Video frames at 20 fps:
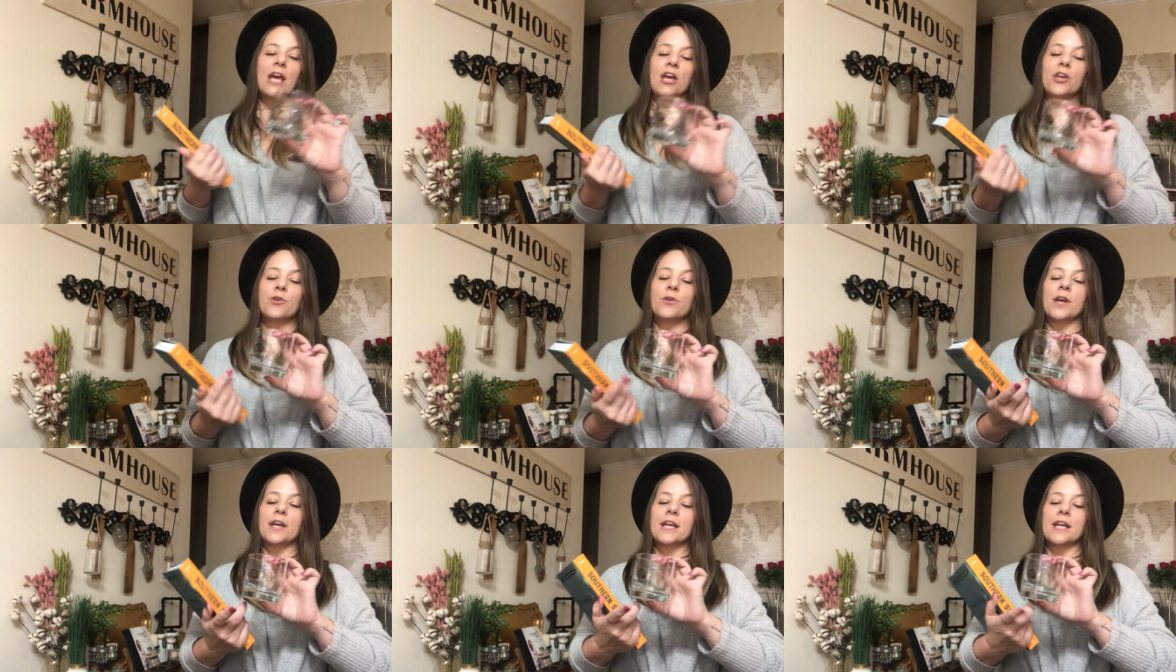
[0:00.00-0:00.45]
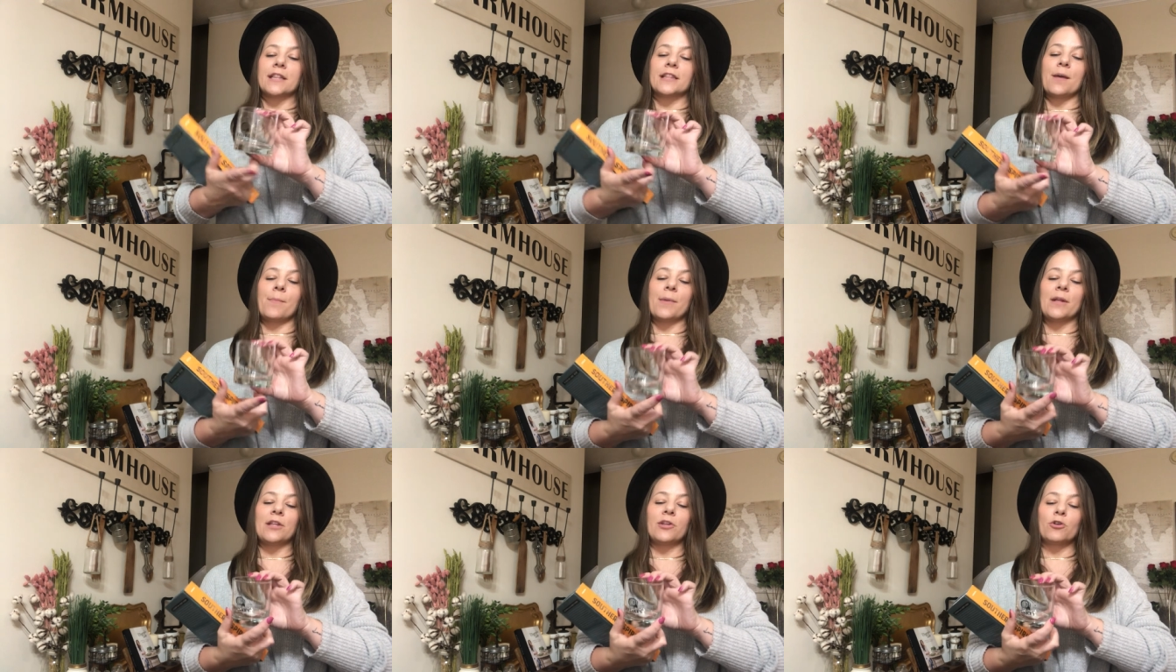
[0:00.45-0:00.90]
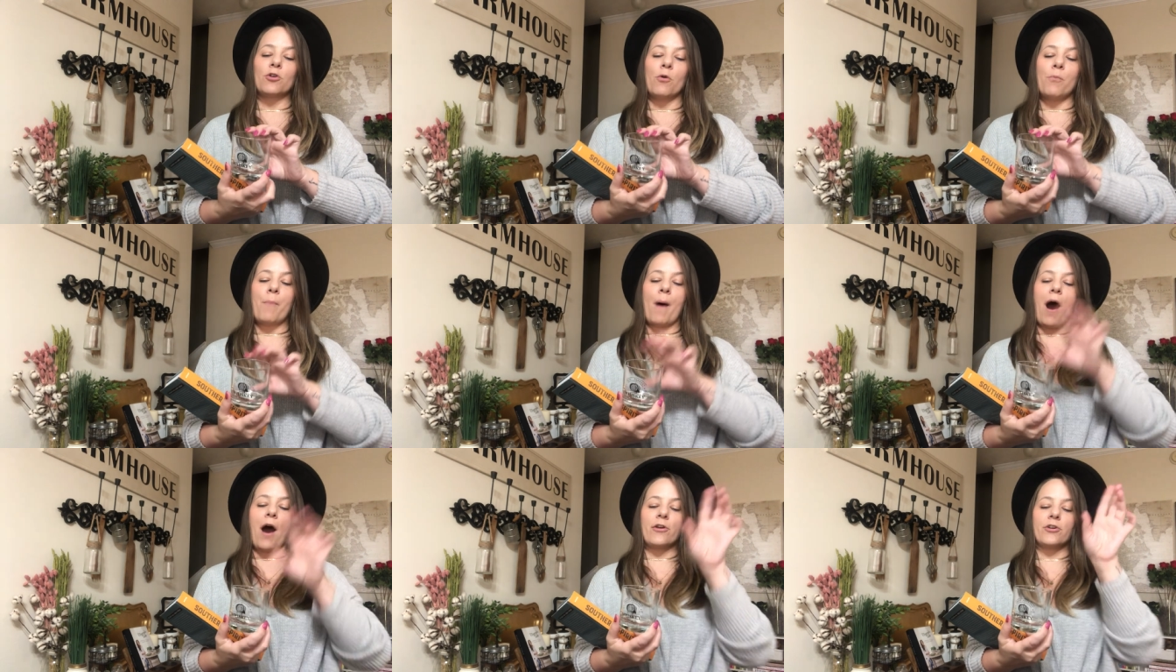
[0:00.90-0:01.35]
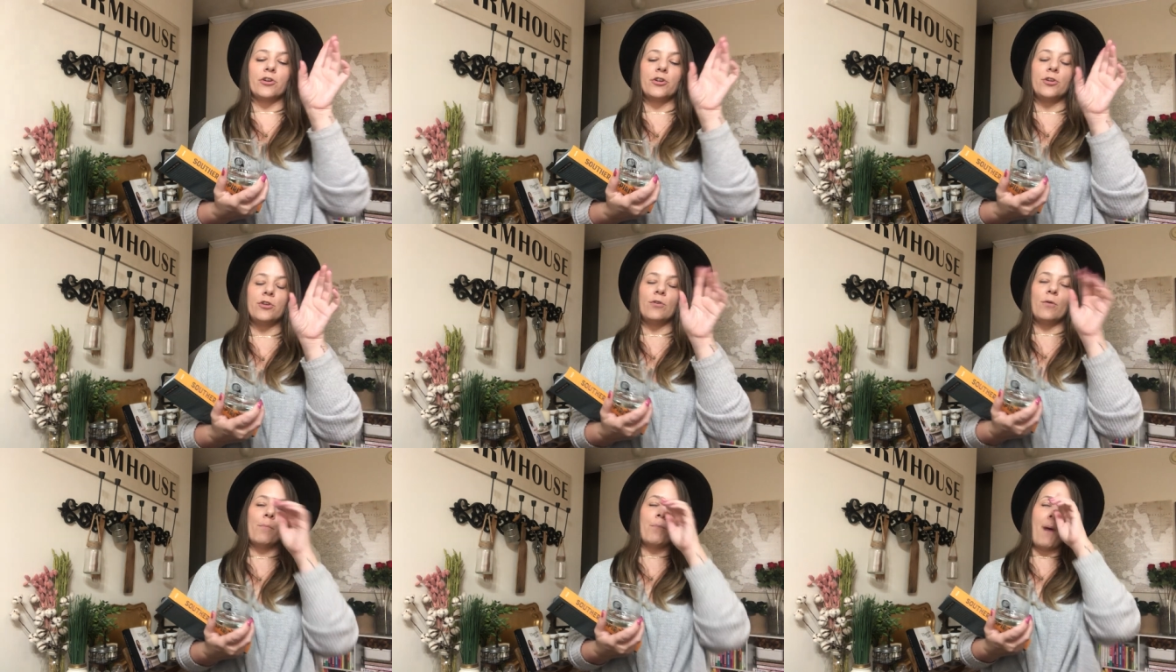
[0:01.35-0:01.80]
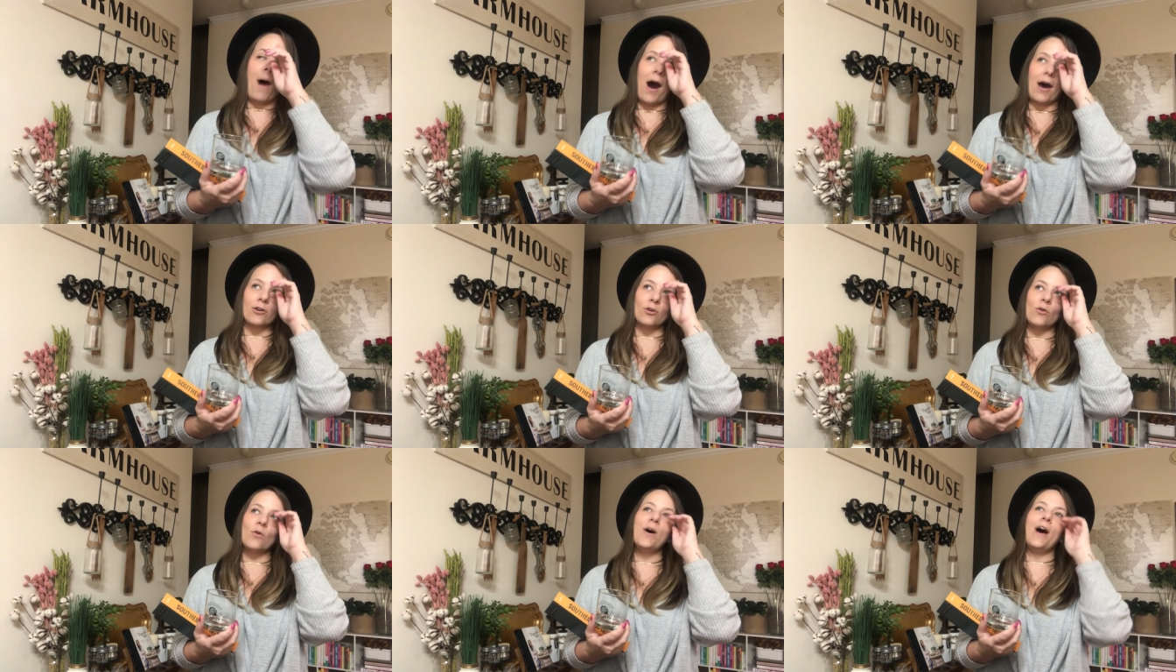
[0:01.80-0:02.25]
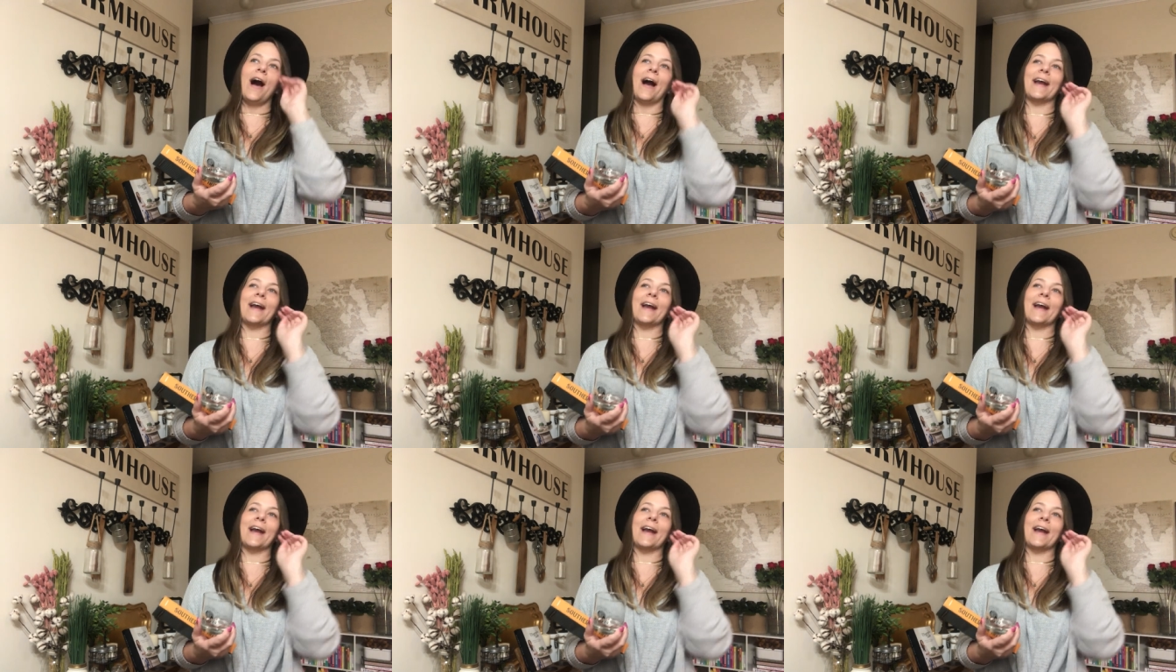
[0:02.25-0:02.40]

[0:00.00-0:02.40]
You could get them a little bottle,